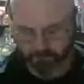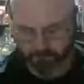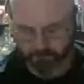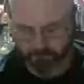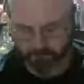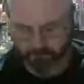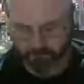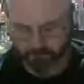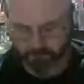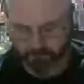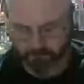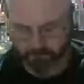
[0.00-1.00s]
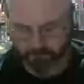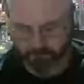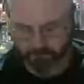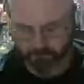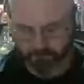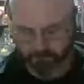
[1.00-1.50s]
I got the
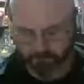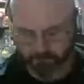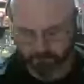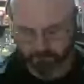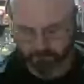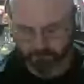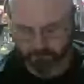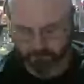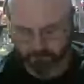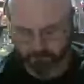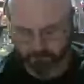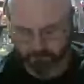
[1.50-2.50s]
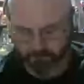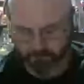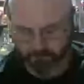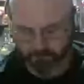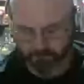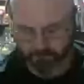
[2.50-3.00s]
pleasure of spending not one,
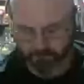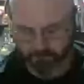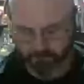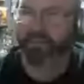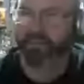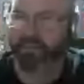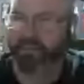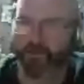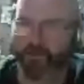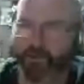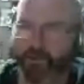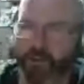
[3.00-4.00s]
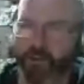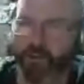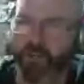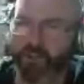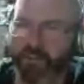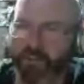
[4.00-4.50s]
but getting to see you for 2
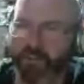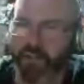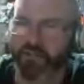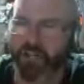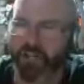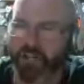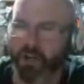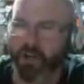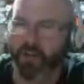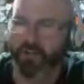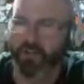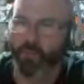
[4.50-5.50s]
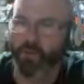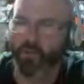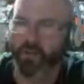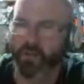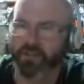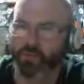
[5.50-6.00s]
straight weeks at JoeCon. Then
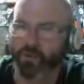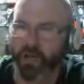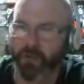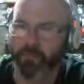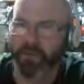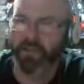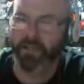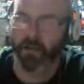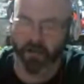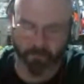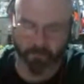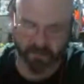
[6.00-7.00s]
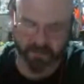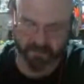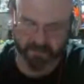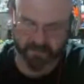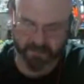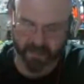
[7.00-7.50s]
we went to PeteCon up in
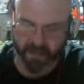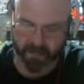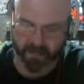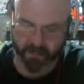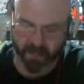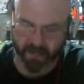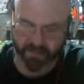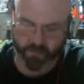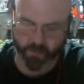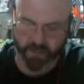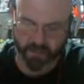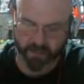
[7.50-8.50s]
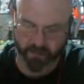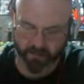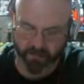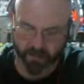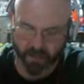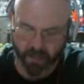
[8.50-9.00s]
Cincinnati last weekend.
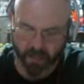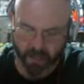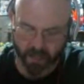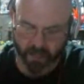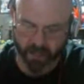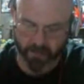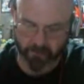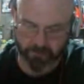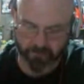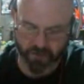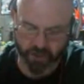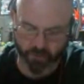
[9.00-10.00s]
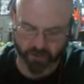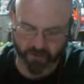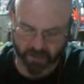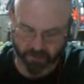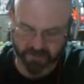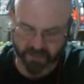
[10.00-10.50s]
You were, like
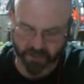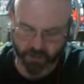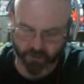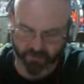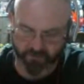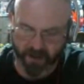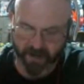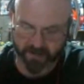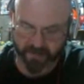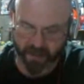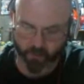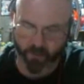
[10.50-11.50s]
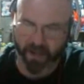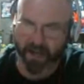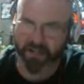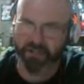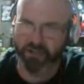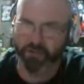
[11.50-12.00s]
I said, you were invited to that one. How did you?